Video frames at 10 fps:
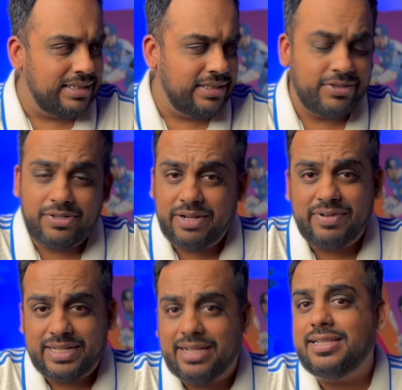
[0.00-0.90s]
Do not
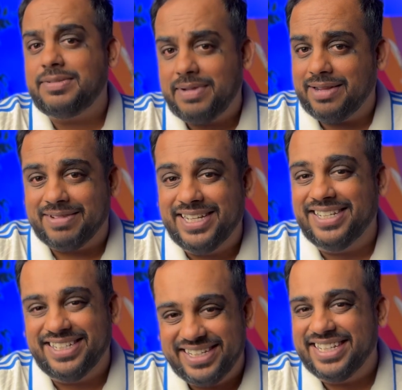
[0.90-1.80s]
ever doubt this man,
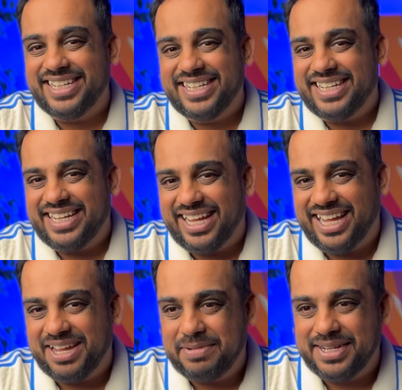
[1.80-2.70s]

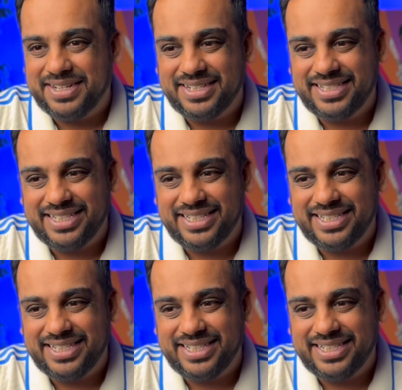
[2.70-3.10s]
because